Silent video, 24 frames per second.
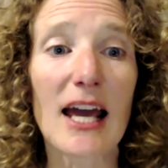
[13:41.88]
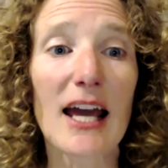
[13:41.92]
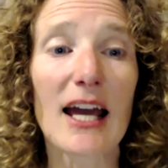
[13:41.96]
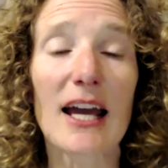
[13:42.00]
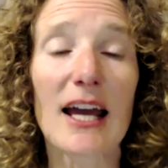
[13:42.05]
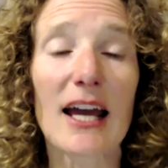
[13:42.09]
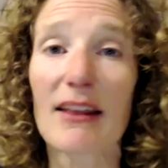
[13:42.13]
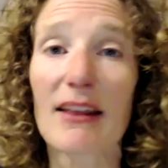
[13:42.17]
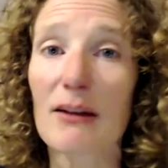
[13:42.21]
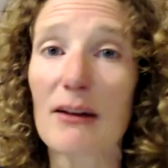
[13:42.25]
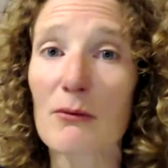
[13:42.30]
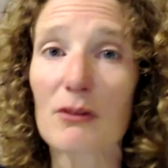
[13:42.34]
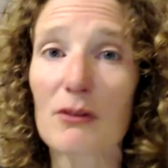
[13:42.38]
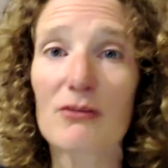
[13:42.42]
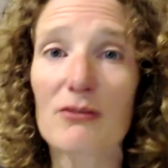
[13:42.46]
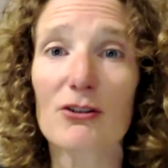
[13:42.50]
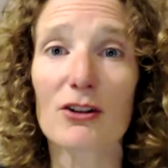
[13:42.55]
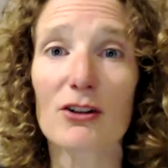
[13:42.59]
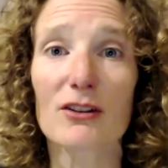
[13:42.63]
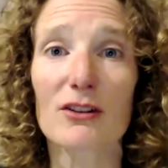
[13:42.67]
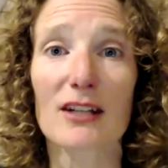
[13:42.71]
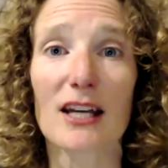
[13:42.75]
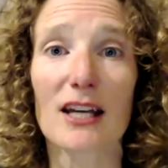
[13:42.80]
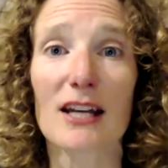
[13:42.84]
And then we've
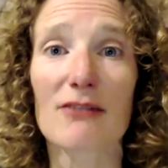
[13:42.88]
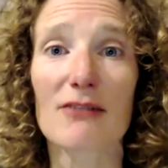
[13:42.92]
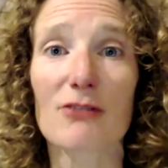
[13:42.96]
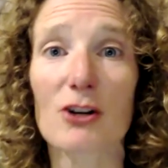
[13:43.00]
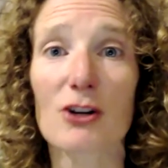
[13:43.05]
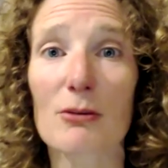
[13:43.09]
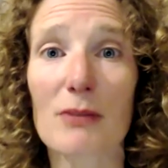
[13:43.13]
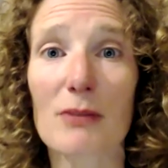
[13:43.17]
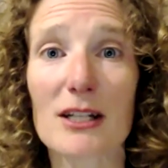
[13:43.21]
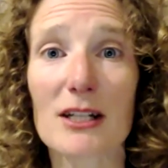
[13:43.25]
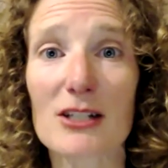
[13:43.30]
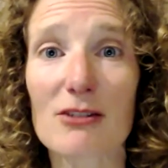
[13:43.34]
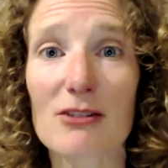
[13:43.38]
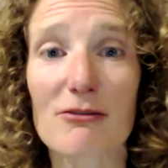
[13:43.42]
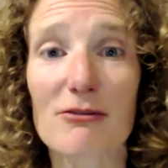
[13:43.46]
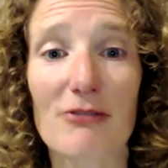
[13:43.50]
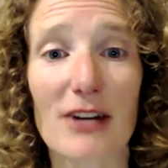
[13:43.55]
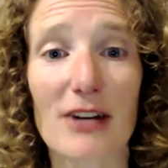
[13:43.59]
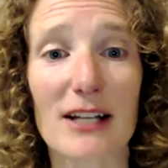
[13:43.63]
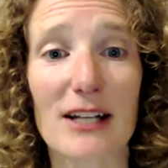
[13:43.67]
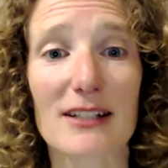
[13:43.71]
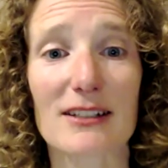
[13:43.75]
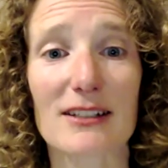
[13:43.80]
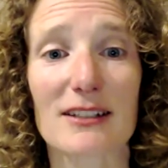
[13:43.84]
got the environmental
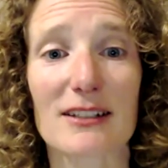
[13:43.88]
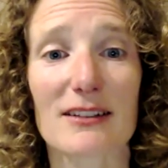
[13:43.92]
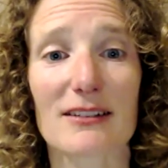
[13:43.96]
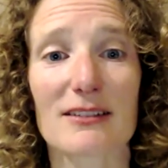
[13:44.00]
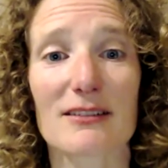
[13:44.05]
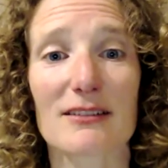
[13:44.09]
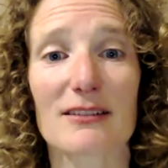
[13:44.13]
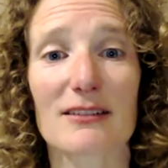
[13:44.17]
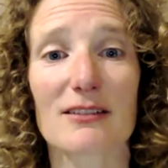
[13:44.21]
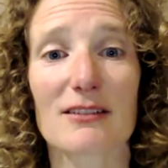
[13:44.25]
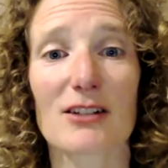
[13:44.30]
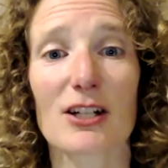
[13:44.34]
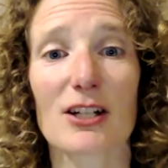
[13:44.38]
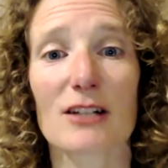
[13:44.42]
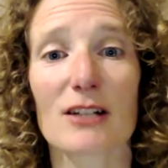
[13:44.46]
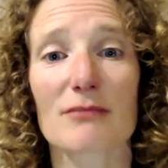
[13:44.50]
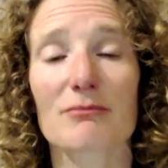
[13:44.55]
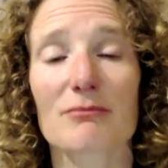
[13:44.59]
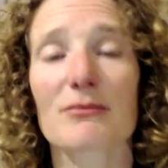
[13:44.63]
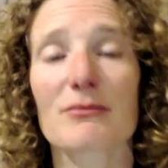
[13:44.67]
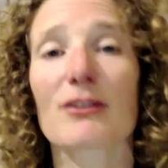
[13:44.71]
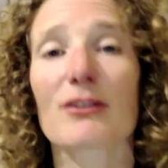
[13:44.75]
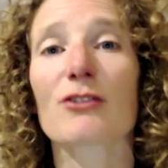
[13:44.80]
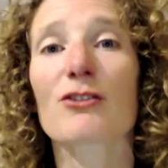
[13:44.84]
factors
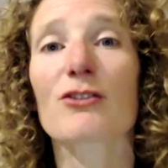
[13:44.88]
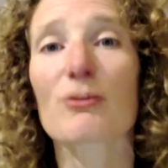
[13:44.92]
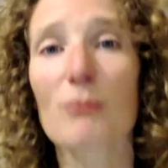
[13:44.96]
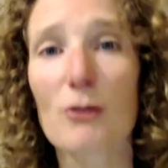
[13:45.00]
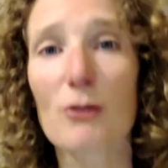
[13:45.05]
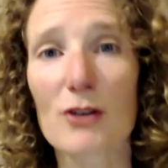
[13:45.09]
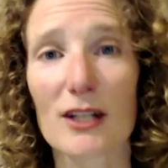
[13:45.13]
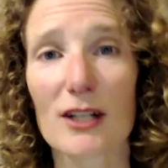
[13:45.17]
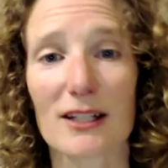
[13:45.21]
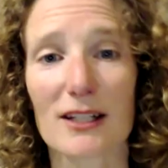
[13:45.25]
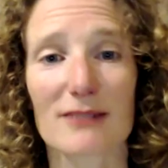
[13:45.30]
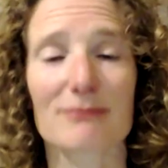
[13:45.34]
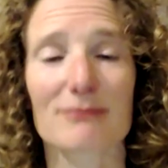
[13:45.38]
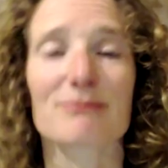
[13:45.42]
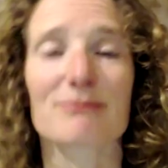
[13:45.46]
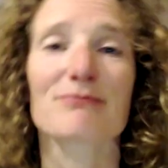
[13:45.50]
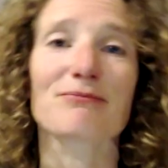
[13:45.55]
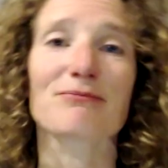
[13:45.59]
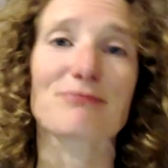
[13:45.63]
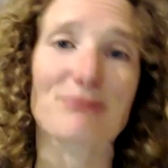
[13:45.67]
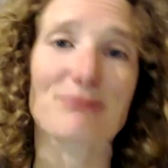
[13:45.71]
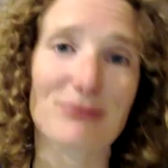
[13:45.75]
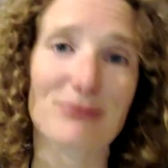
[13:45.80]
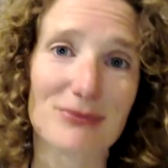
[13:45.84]
like smoking,
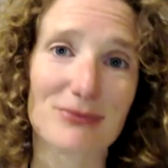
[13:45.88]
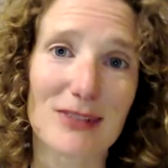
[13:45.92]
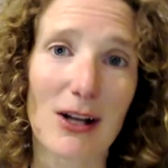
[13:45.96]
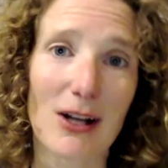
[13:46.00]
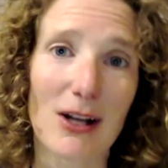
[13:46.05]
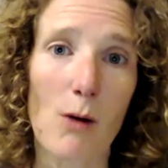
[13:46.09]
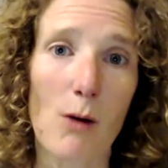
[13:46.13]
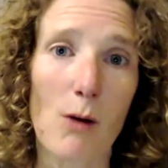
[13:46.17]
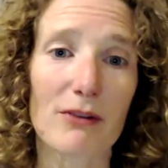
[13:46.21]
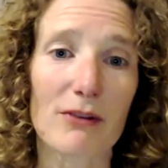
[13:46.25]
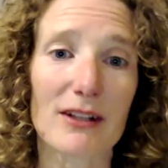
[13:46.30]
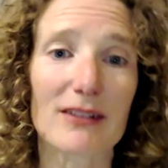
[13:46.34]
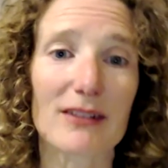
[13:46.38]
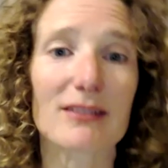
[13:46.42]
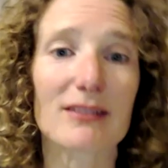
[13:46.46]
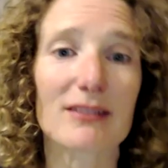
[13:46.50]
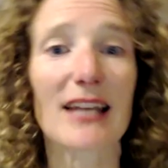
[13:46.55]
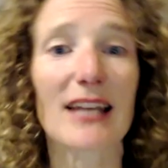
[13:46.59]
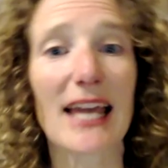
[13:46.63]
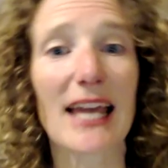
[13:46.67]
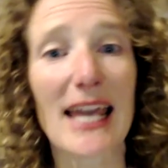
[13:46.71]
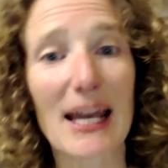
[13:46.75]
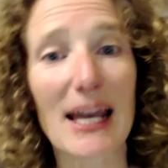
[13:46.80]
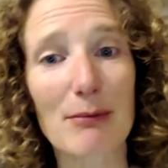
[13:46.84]

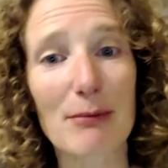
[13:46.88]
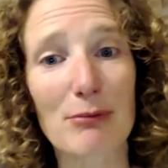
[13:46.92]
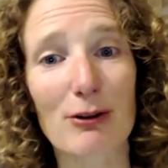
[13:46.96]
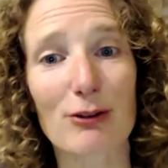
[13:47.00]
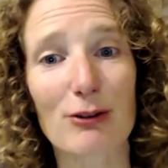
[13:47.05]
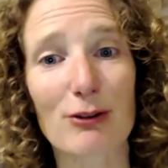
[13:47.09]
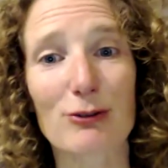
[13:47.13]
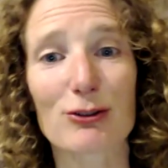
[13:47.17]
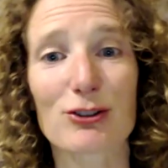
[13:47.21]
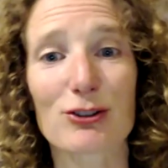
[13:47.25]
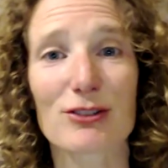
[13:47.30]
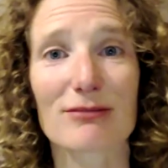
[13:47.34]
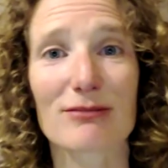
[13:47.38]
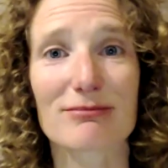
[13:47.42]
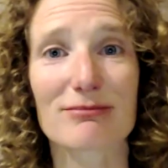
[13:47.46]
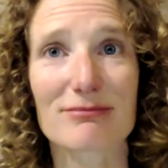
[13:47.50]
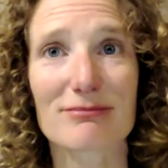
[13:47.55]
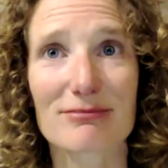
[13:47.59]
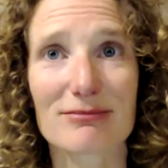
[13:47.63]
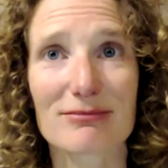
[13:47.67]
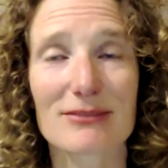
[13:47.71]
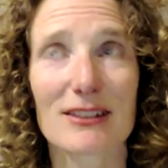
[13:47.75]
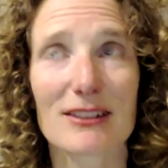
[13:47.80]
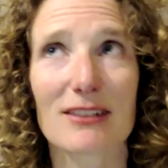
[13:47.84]
obvious air
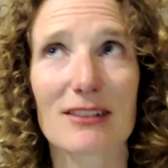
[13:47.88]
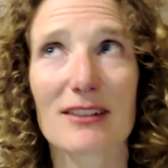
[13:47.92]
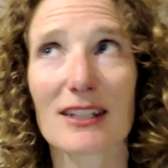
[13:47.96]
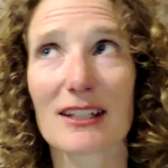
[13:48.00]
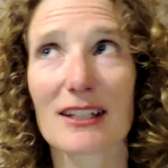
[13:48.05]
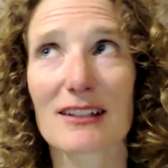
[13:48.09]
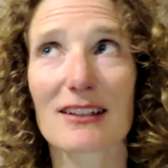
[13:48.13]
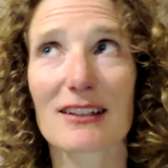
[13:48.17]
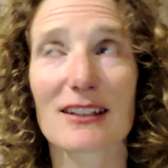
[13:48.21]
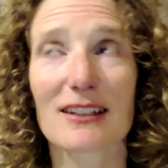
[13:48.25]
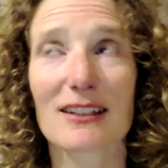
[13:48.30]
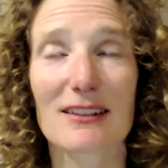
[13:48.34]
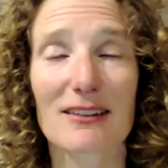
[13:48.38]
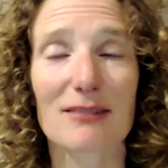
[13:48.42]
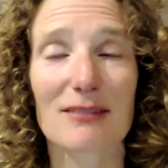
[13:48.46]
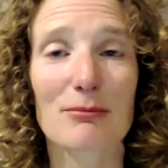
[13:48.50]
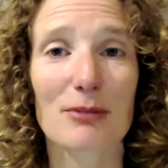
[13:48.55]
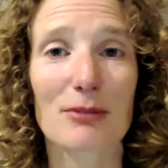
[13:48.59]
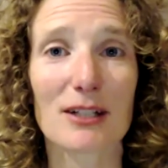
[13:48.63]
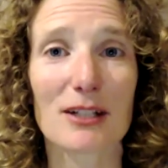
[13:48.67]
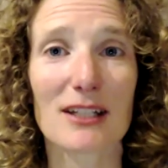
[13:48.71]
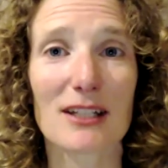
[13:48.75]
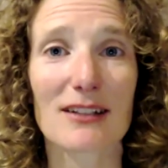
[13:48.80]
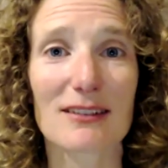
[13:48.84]
pollution. I think that's
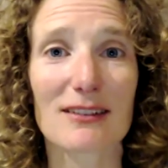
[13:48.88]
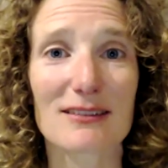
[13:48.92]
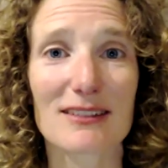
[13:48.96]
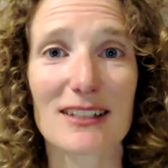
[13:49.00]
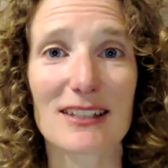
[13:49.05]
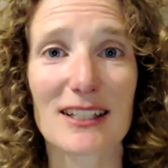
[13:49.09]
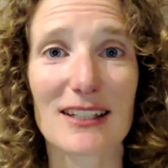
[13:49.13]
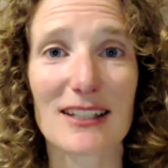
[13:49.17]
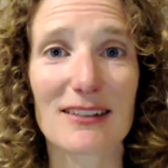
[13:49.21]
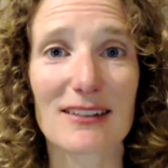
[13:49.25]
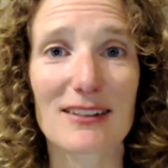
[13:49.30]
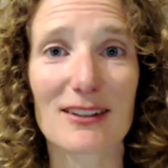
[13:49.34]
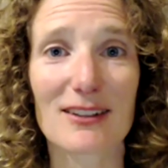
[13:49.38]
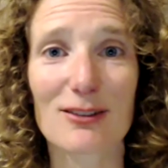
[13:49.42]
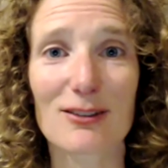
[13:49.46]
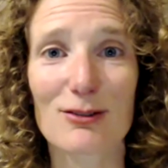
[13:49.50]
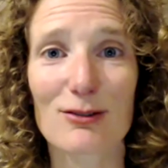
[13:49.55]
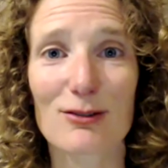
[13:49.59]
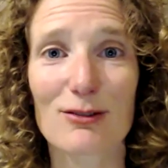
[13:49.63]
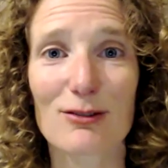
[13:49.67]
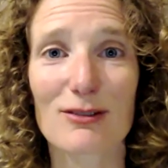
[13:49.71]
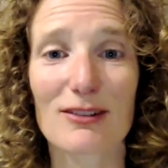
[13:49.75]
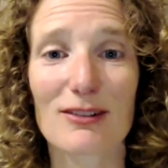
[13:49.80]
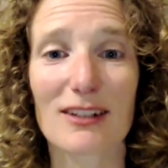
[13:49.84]
pretty easy
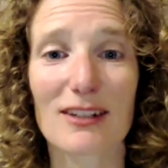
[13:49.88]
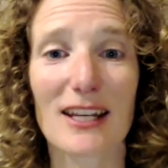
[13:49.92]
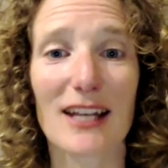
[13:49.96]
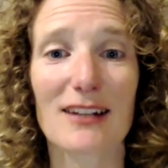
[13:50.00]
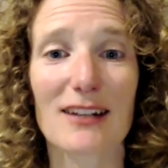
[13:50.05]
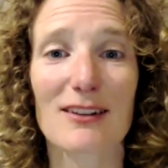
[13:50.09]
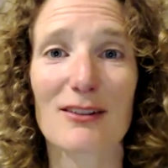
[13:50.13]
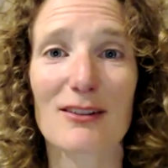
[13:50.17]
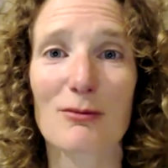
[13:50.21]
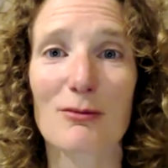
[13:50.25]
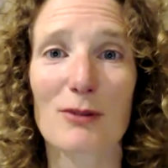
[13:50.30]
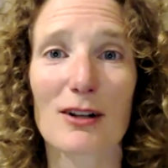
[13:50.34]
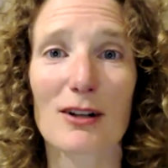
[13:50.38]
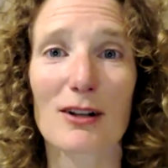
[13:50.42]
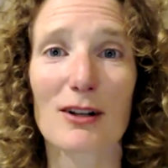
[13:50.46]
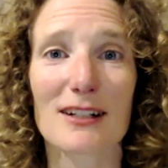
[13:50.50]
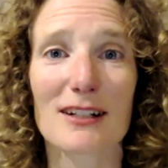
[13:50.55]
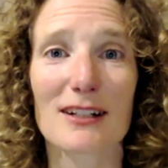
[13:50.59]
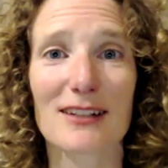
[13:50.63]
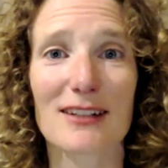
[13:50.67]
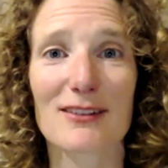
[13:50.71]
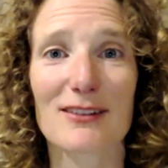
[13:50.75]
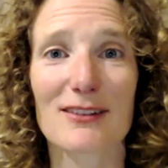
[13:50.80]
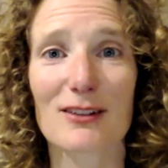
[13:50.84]
to get as well,
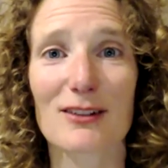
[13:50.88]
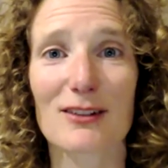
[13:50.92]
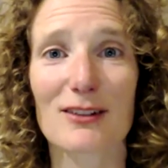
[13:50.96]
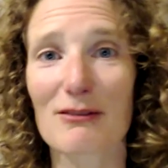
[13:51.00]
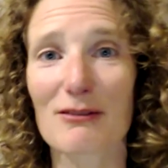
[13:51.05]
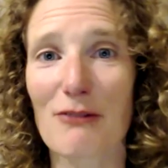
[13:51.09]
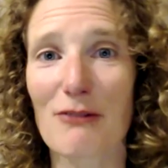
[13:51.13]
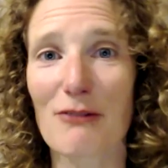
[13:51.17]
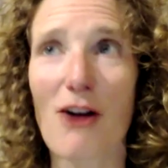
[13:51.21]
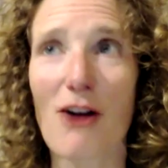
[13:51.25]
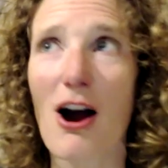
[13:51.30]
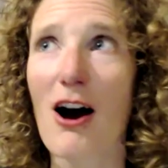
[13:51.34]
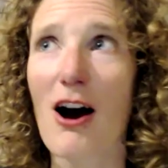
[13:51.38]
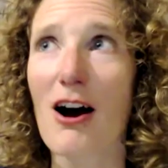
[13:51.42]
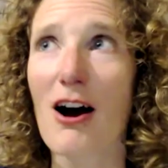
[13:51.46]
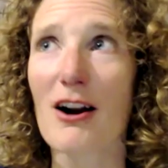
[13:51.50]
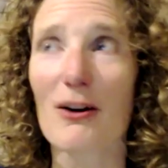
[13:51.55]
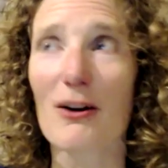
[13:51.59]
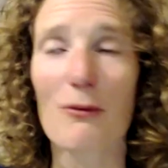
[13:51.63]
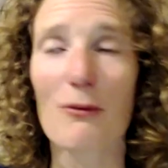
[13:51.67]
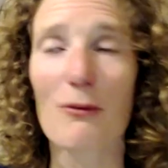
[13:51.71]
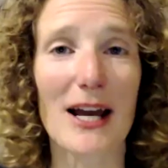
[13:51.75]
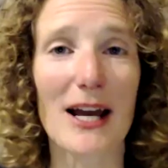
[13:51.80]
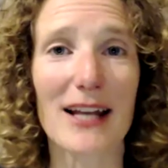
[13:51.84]
unless you're living
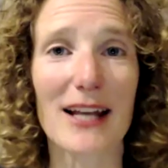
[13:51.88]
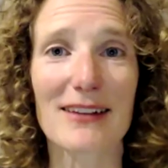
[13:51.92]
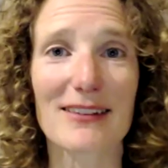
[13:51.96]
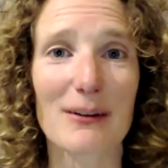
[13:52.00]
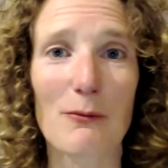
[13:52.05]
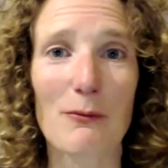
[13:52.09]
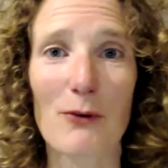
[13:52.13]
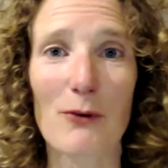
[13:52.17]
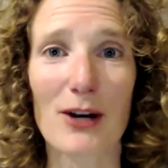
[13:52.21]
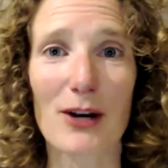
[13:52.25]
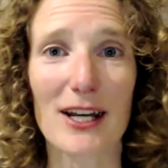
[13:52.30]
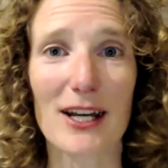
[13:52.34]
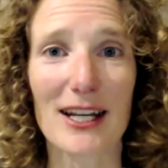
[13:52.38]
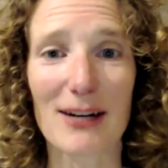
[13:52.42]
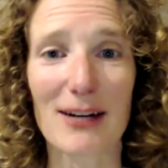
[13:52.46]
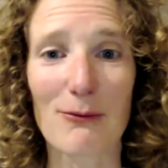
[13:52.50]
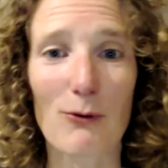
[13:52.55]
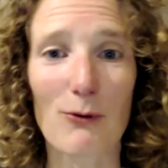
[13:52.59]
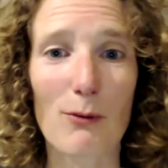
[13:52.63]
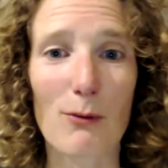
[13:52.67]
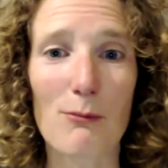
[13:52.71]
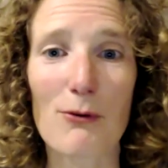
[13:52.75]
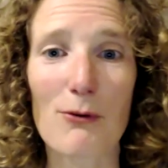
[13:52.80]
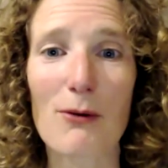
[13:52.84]
far away somewhere in
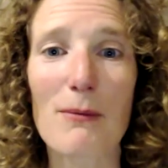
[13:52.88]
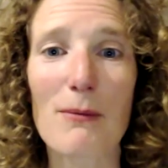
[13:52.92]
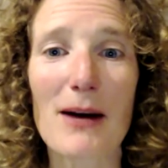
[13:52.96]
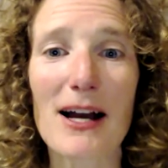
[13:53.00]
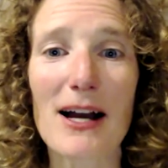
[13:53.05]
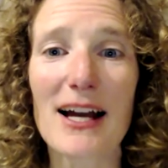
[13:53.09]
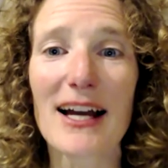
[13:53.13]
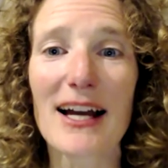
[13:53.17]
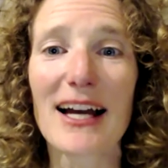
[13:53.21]
whoop whoop.